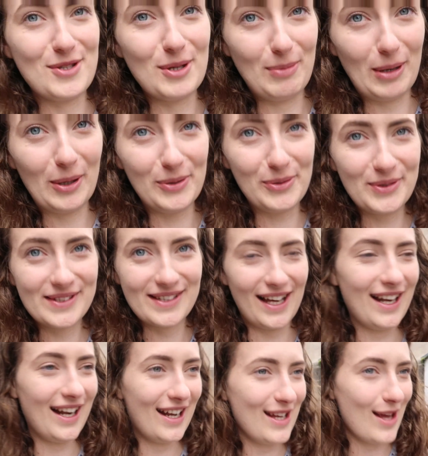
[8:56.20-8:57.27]
to bowls
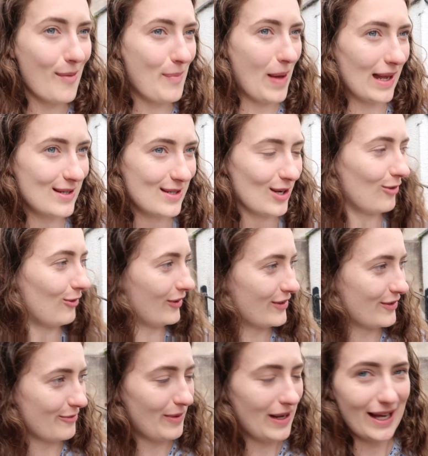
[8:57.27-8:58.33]
and I banned her
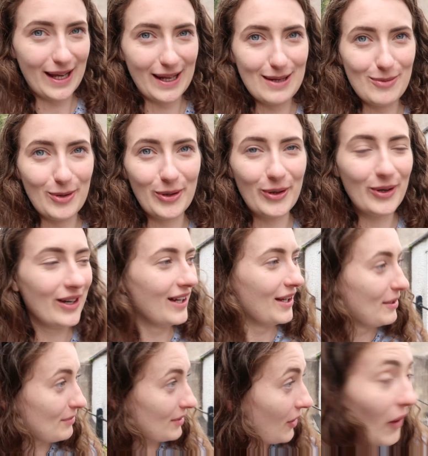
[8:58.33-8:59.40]
once from buying any more,
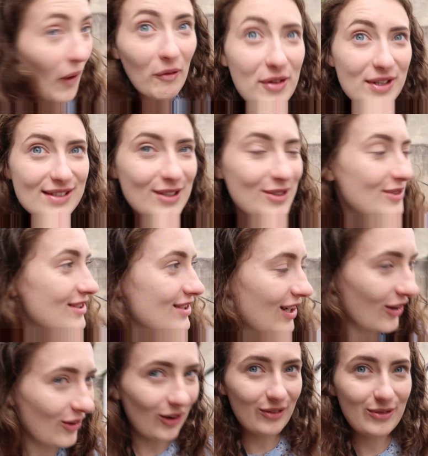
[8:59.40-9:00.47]
but obviously you
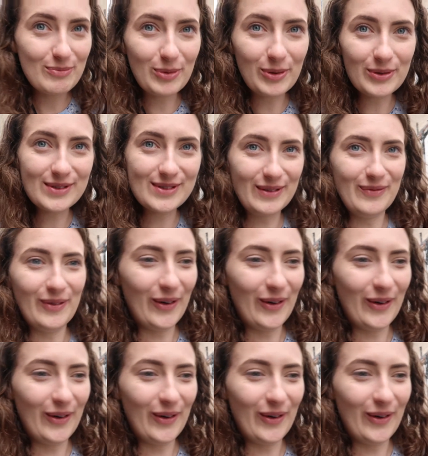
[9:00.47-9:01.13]
snuck off and bought some